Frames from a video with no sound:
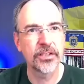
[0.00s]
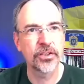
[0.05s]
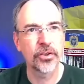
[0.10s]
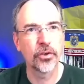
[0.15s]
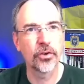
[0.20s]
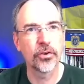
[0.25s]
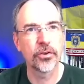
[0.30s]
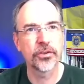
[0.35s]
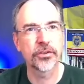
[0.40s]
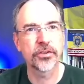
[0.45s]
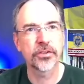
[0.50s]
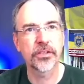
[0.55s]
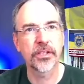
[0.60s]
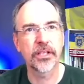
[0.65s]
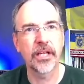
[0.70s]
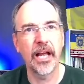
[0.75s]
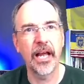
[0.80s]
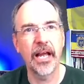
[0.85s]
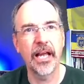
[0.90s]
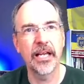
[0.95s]
Kursk,
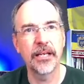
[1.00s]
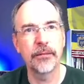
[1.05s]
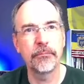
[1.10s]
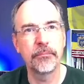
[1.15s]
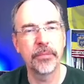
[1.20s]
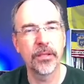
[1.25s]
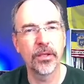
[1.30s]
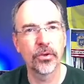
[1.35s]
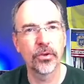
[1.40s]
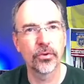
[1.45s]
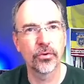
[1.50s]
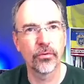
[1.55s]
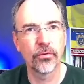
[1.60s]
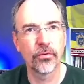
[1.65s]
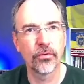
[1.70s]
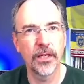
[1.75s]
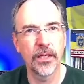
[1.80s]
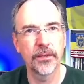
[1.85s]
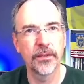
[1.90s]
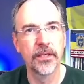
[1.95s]
and
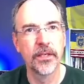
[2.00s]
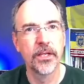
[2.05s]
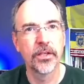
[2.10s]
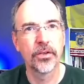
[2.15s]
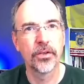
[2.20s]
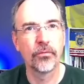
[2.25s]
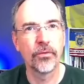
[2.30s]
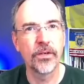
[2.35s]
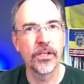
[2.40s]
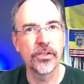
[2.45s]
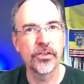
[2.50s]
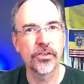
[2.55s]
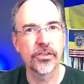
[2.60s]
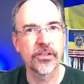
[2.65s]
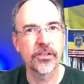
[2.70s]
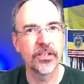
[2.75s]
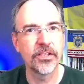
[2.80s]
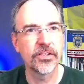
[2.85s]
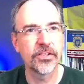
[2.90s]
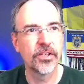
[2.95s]
Belgorod. The regions
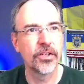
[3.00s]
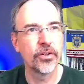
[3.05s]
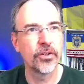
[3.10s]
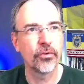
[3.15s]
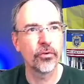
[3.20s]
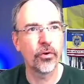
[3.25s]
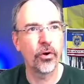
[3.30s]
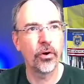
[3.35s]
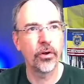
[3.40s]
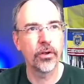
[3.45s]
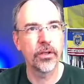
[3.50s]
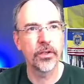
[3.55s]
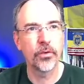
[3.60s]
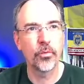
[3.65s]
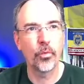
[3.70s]
listed are all in